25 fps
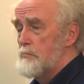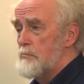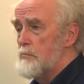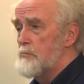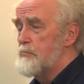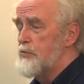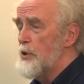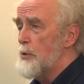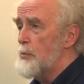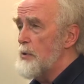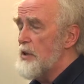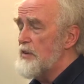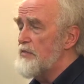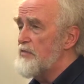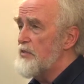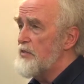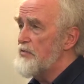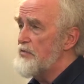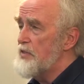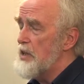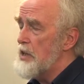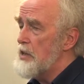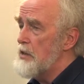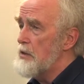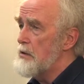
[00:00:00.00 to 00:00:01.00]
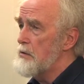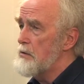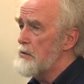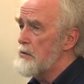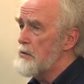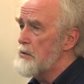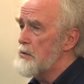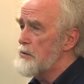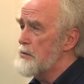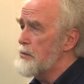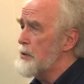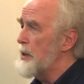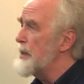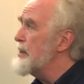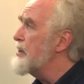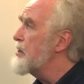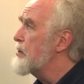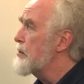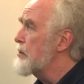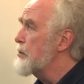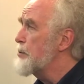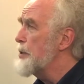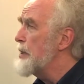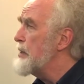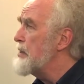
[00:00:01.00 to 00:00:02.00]
probably 15,
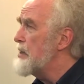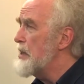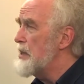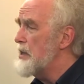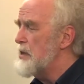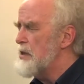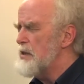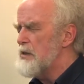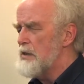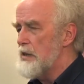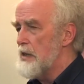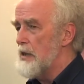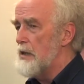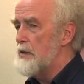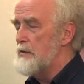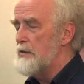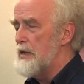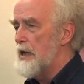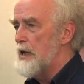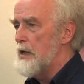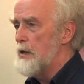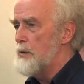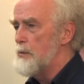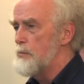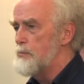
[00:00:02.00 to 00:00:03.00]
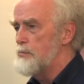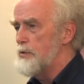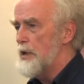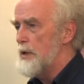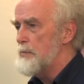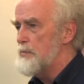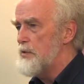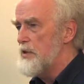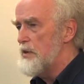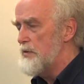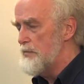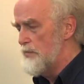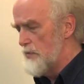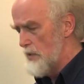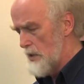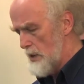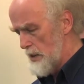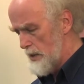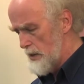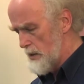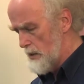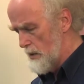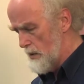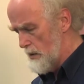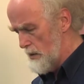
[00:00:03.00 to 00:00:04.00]
20 years ago now, perhaps even a
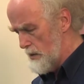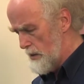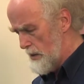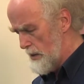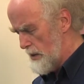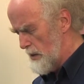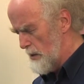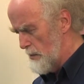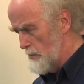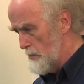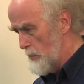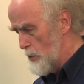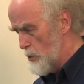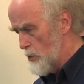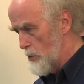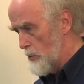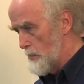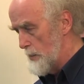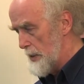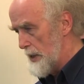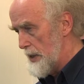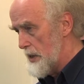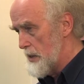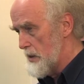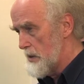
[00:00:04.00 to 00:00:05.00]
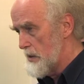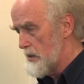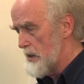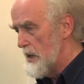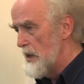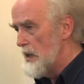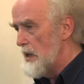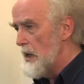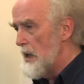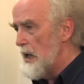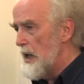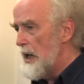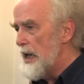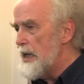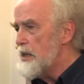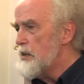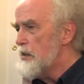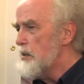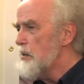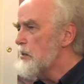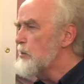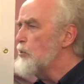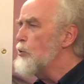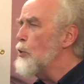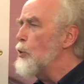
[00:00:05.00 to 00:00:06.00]
little more, but it's
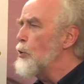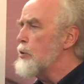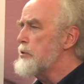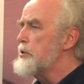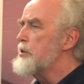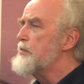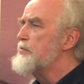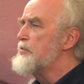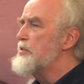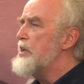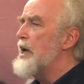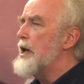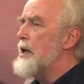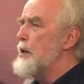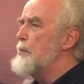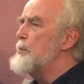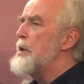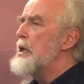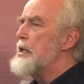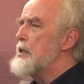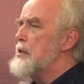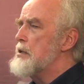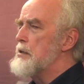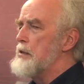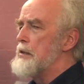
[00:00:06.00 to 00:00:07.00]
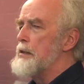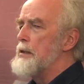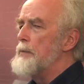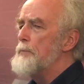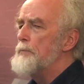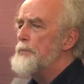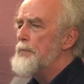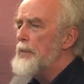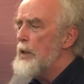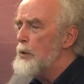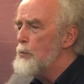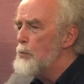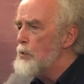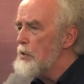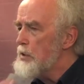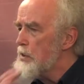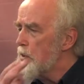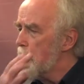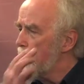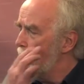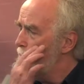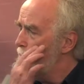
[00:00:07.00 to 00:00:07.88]
sort of telemedicine. It was